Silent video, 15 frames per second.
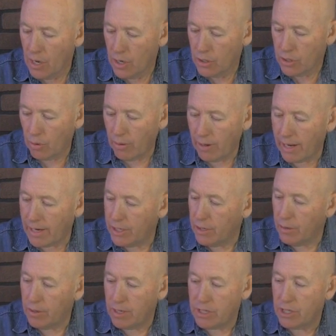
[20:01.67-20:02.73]
So what I
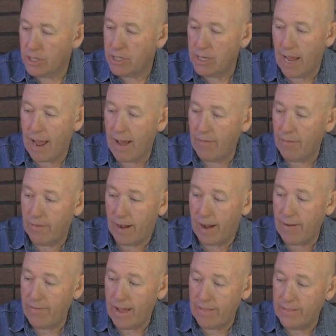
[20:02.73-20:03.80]
do is just have,
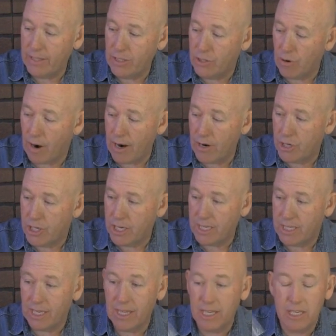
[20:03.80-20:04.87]
I've had these dryer
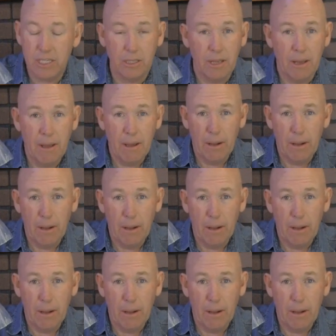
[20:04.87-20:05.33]
sheets in this